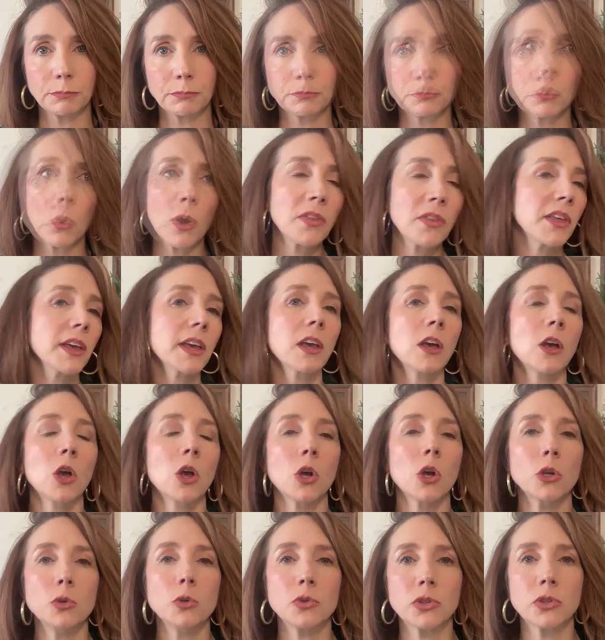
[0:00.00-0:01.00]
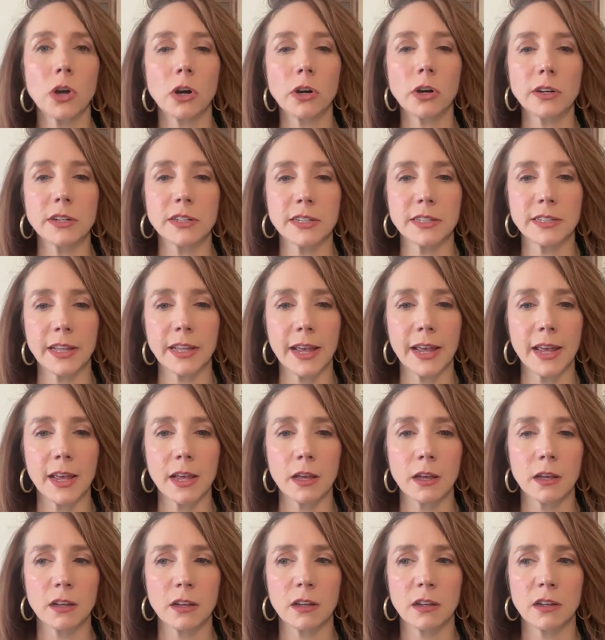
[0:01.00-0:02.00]
So I think you start and
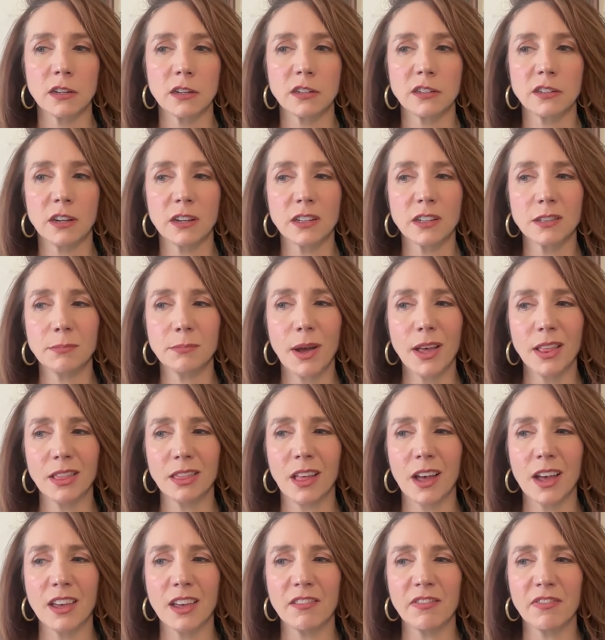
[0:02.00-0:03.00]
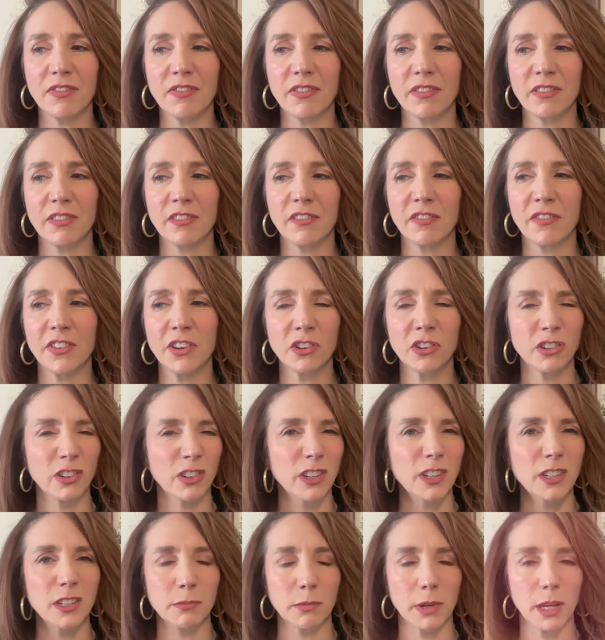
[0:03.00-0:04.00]
say, does my life feel
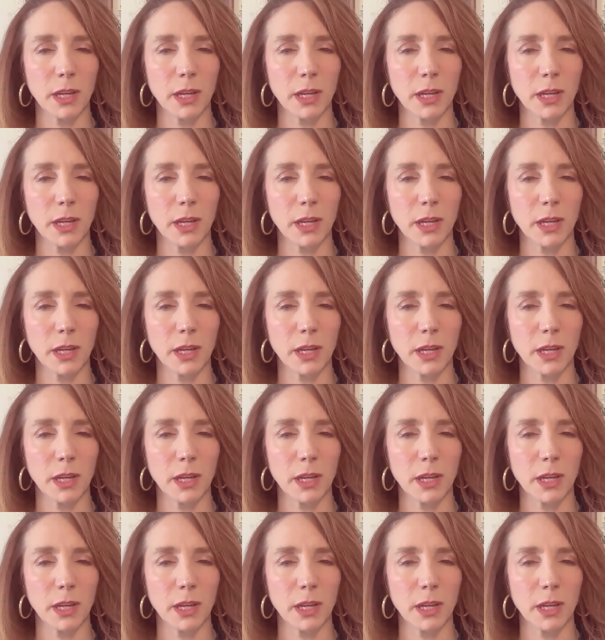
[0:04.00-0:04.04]
good to